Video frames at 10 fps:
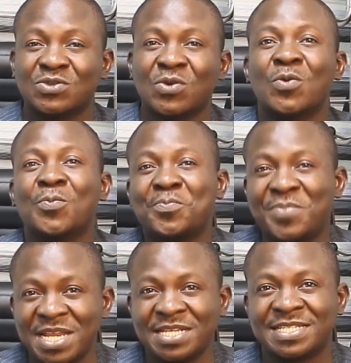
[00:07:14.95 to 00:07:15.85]
So
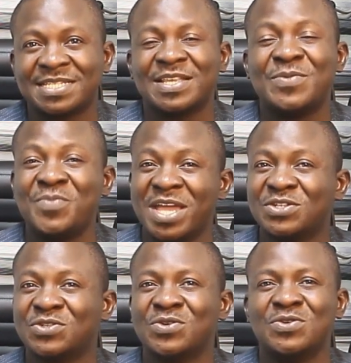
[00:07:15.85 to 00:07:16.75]
please make
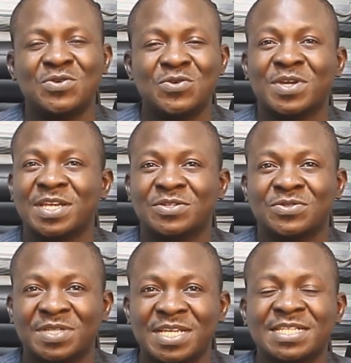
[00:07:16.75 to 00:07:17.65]
sure you look
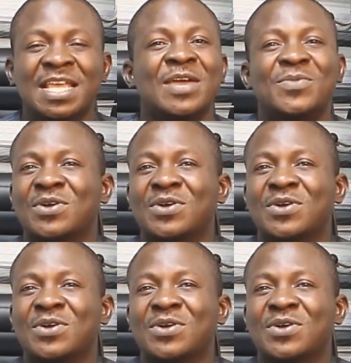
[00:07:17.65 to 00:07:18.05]
into this,